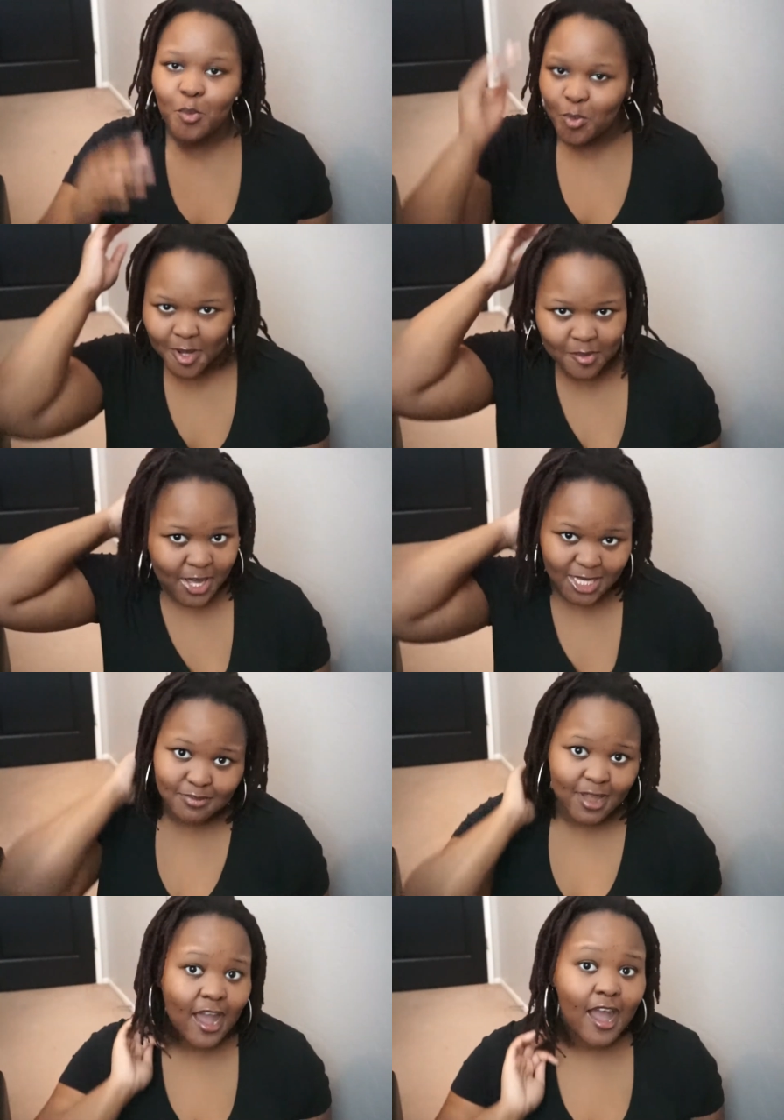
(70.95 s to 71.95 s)
Pretty much.
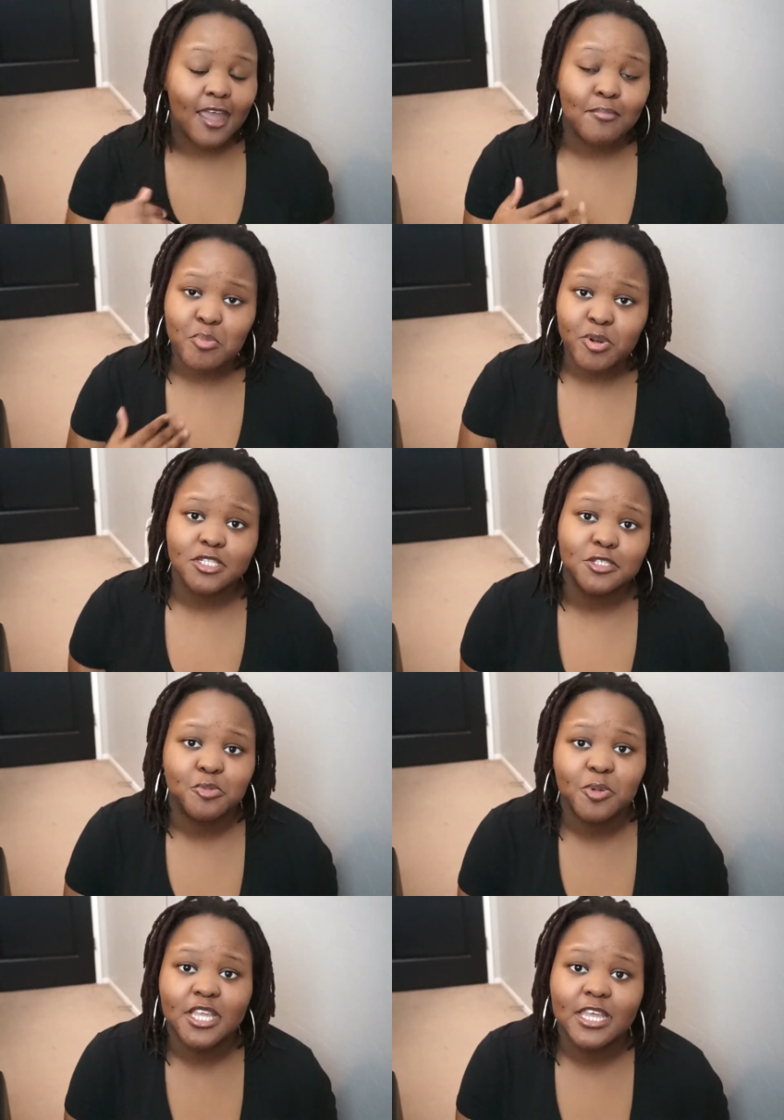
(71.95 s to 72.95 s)
But in my personal
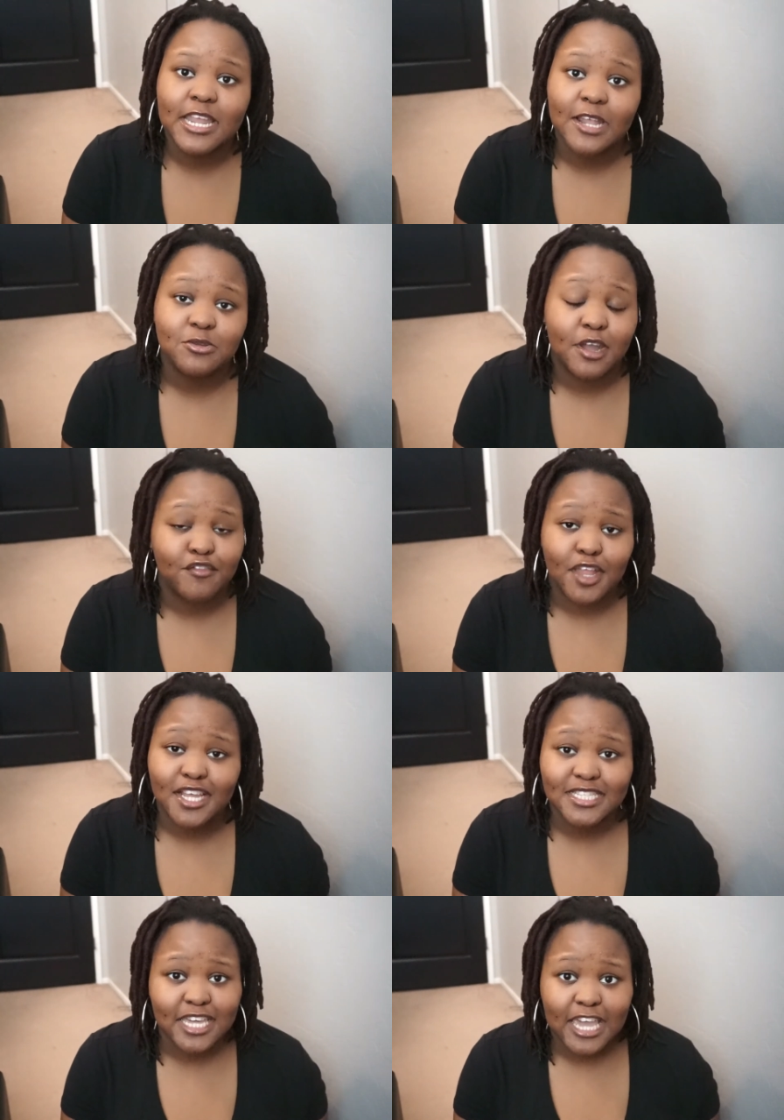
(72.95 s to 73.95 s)
opinion, I do not feel
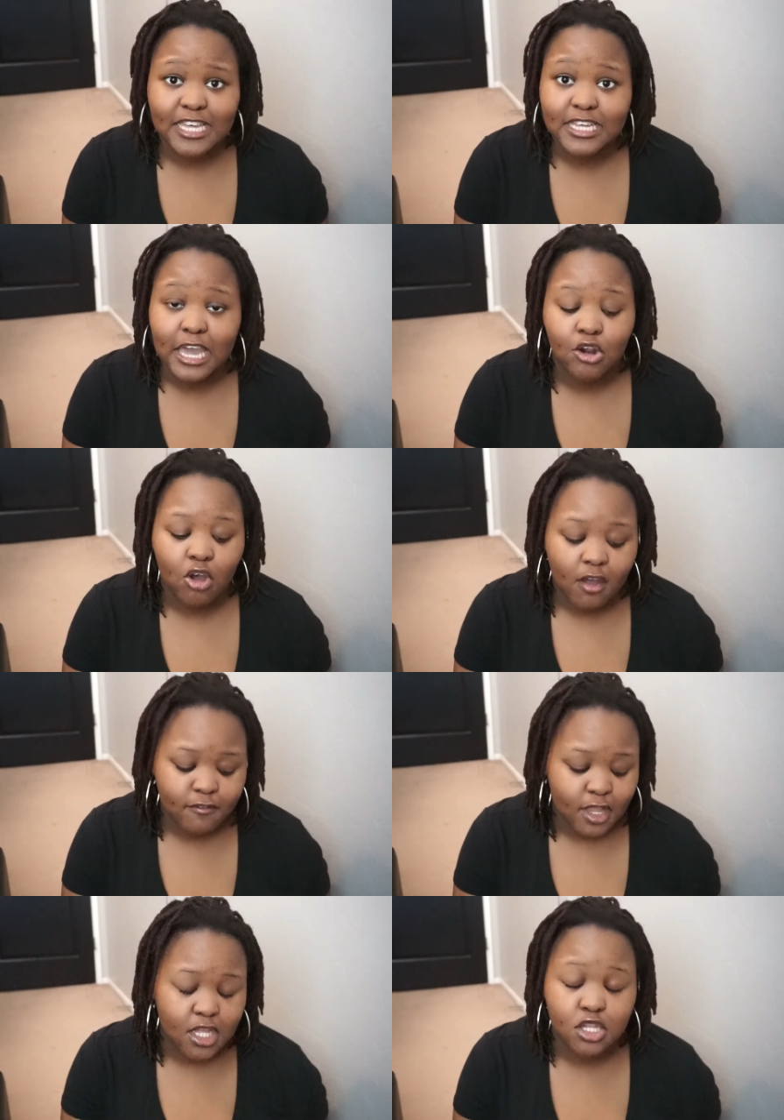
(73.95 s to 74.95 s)
like it's cakey at all. I
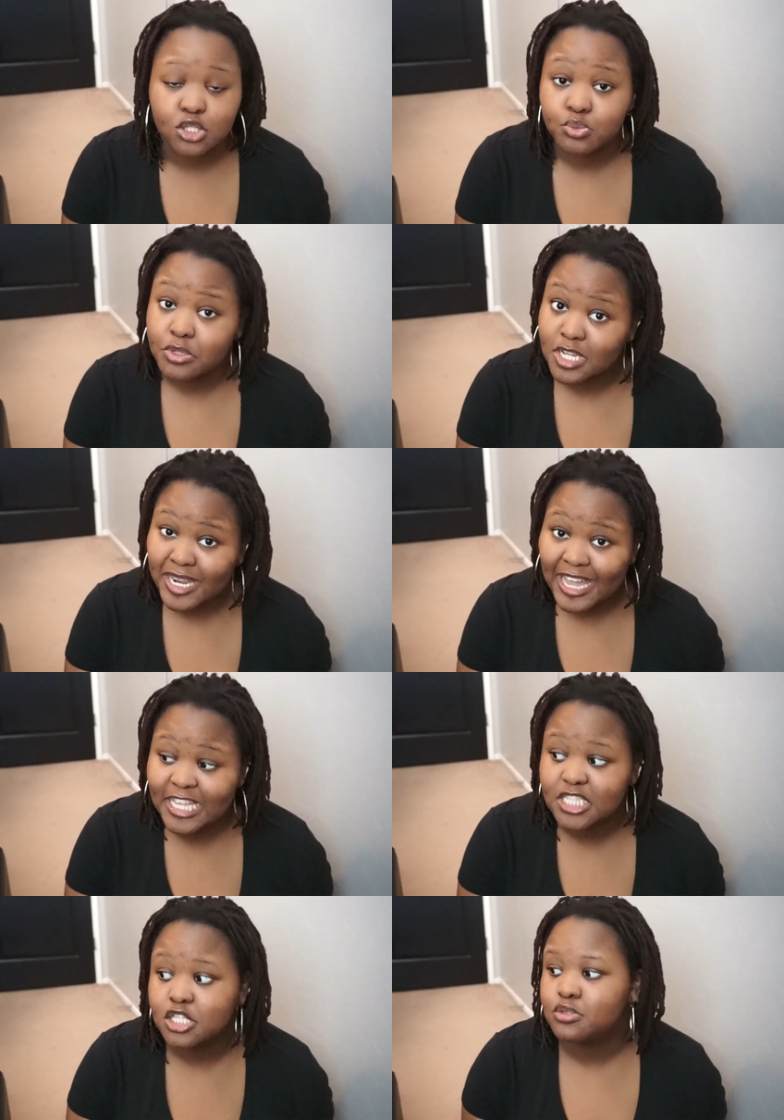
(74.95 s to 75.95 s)
feel like it looks really
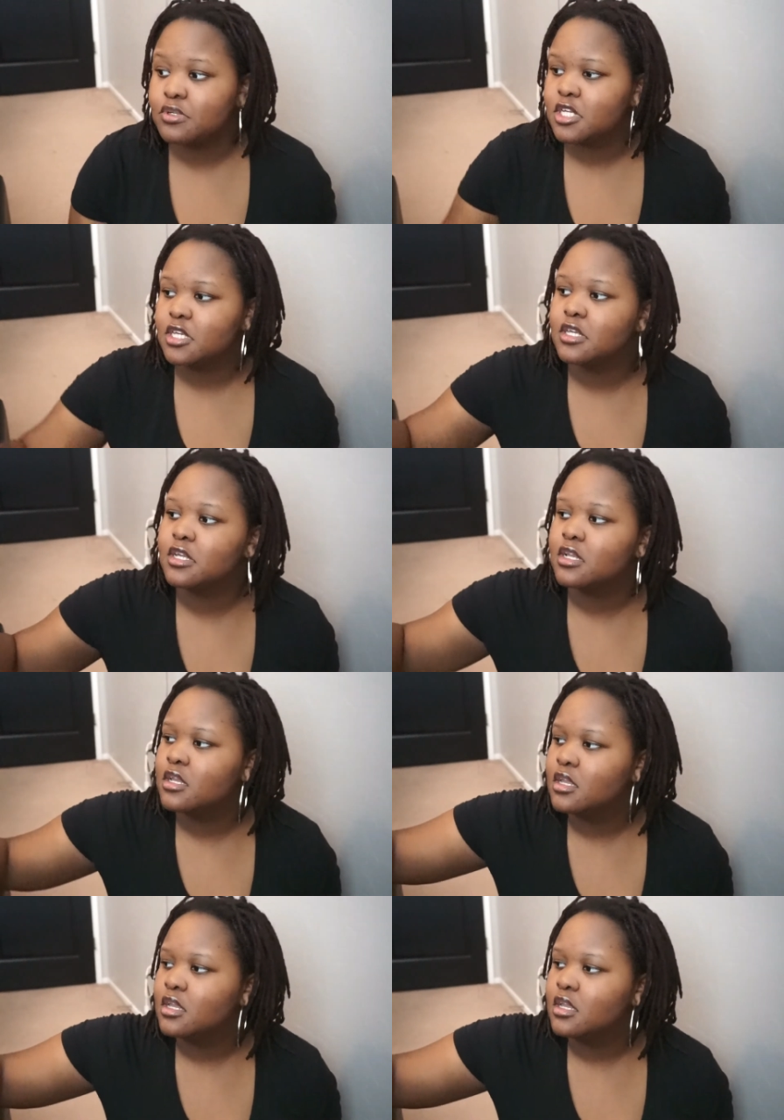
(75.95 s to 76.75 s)
nice, looks really good.